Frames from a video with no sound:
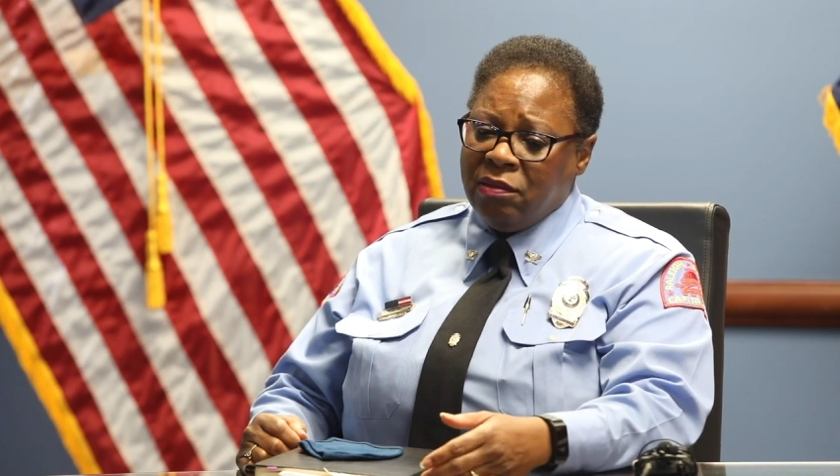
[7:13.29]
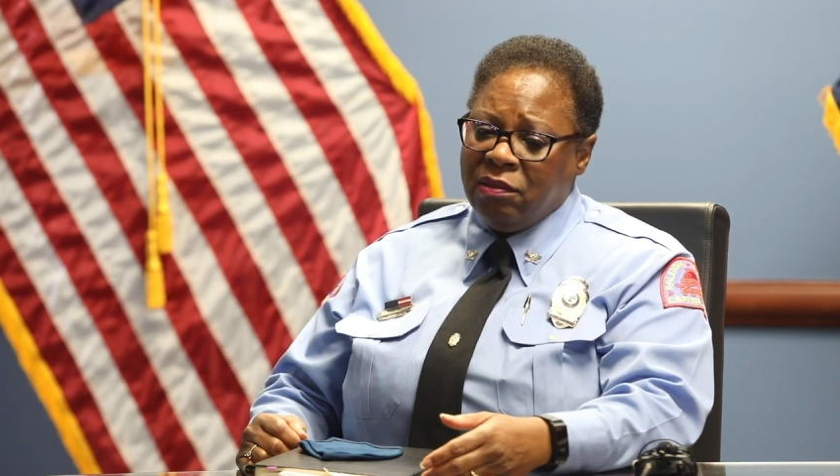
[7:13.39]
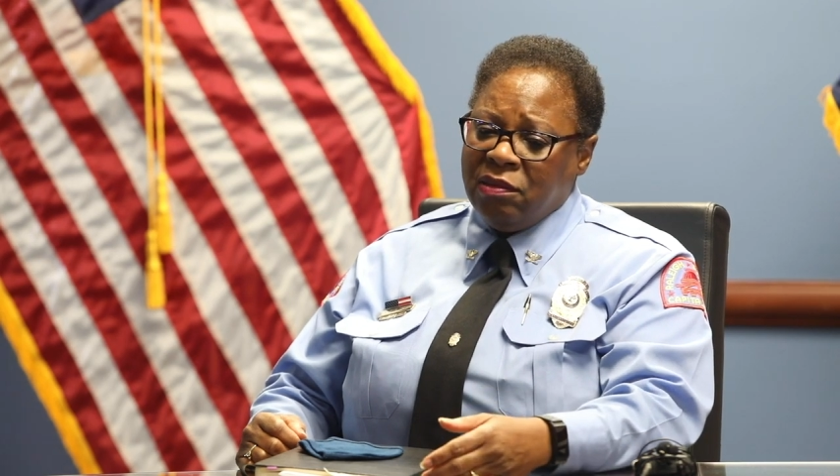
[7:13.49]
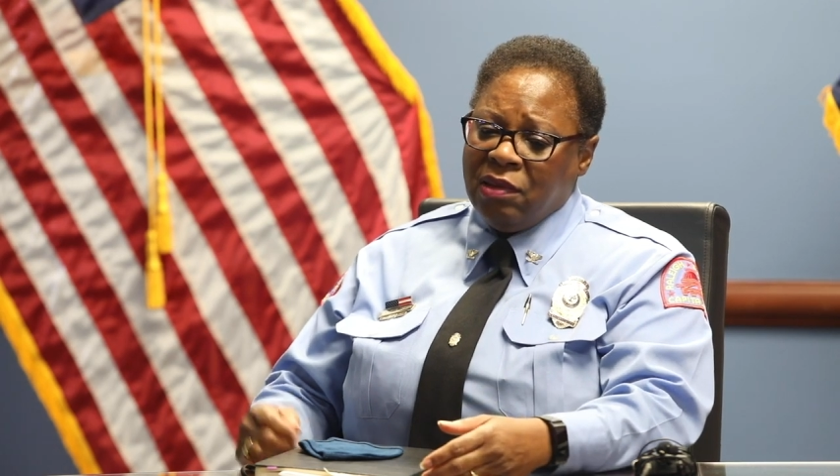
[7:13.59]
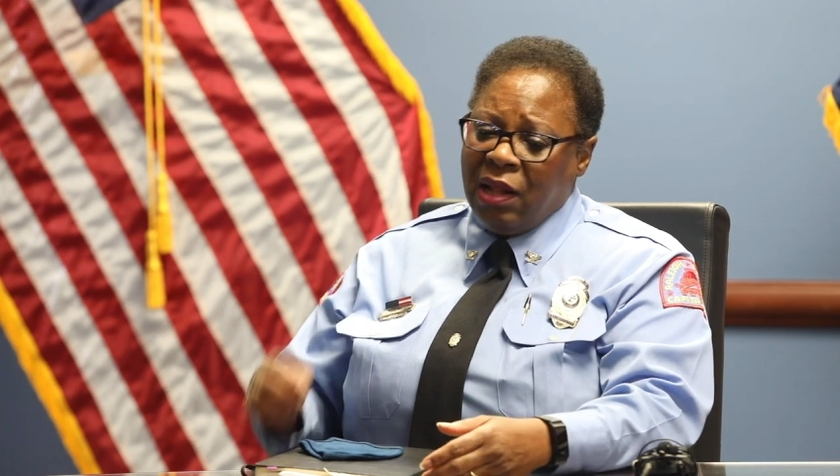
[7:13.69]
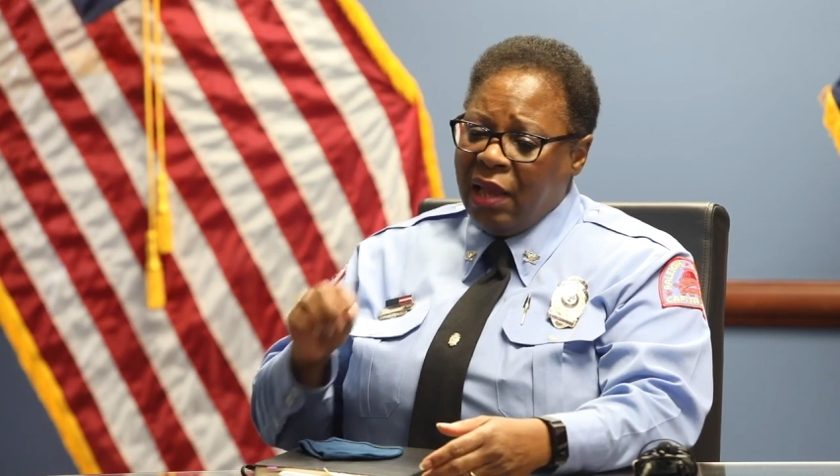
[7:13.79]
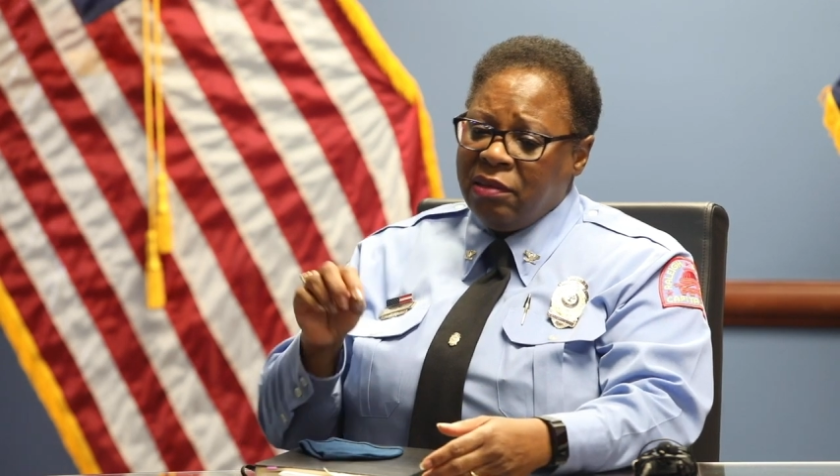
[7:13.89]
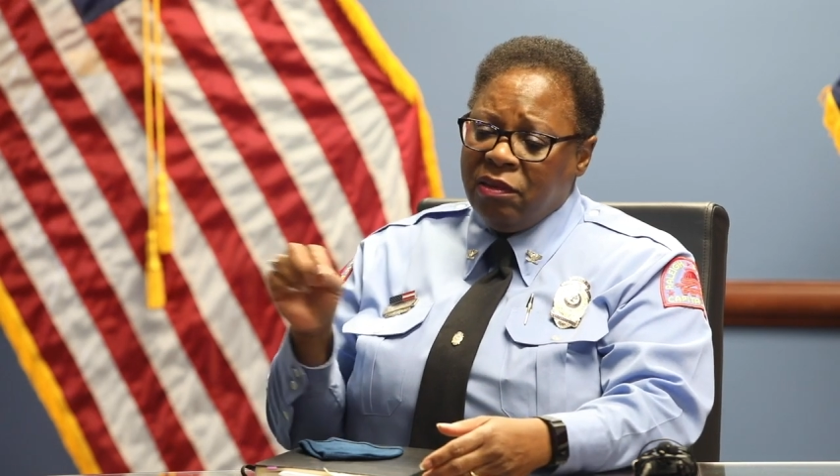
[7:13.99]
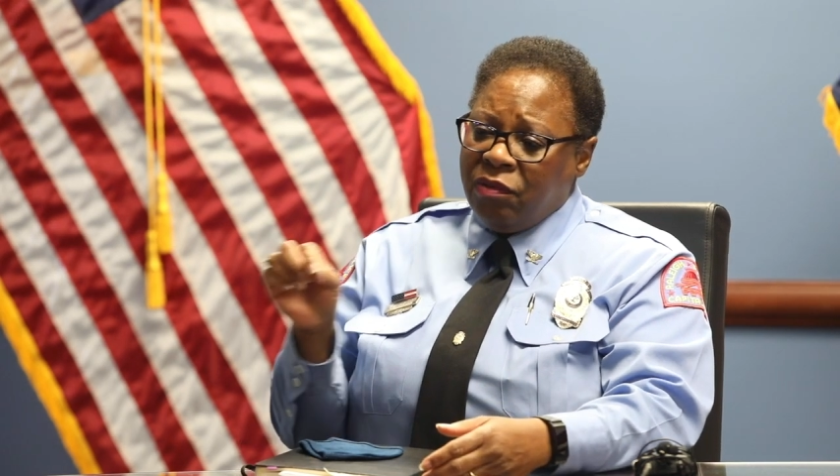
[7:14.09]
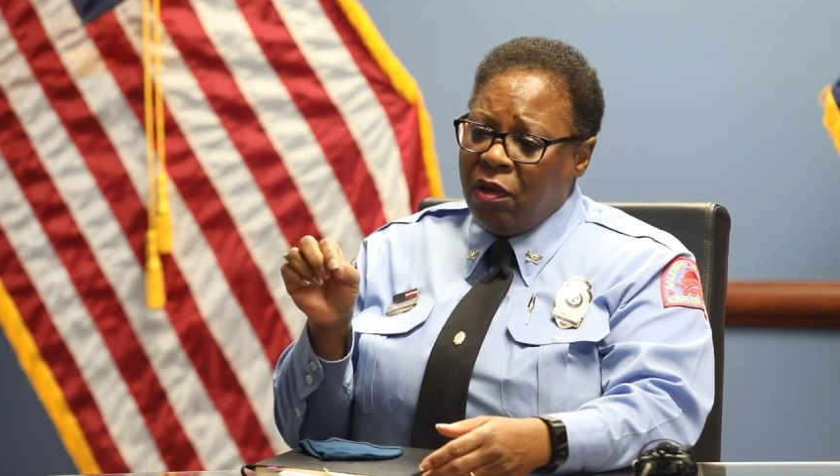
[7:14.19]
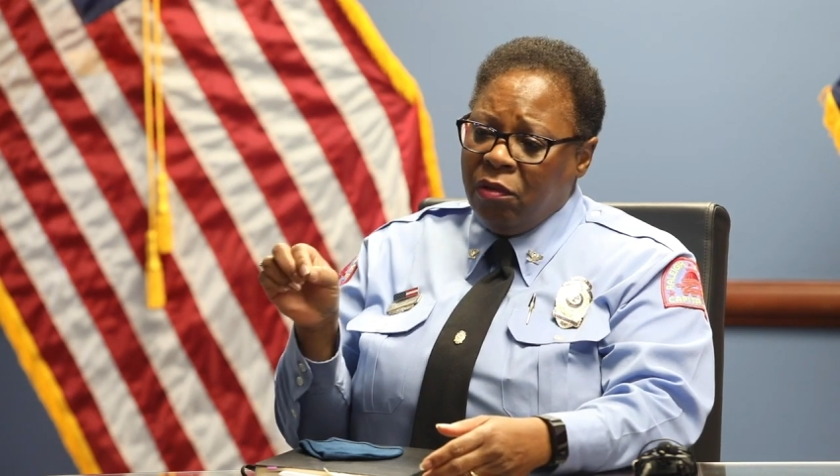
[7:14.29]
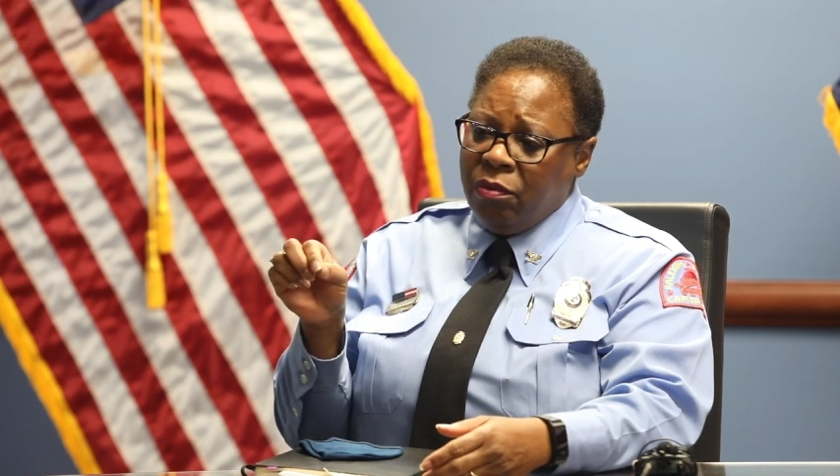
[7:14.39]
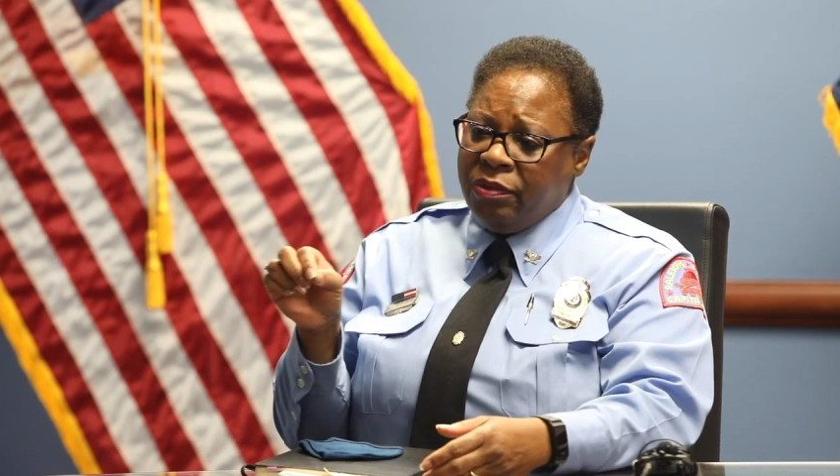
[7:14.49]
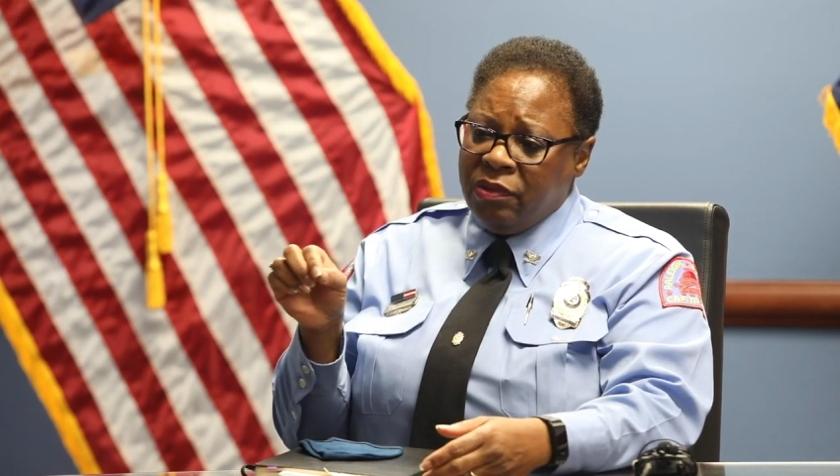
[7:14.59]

slice of hope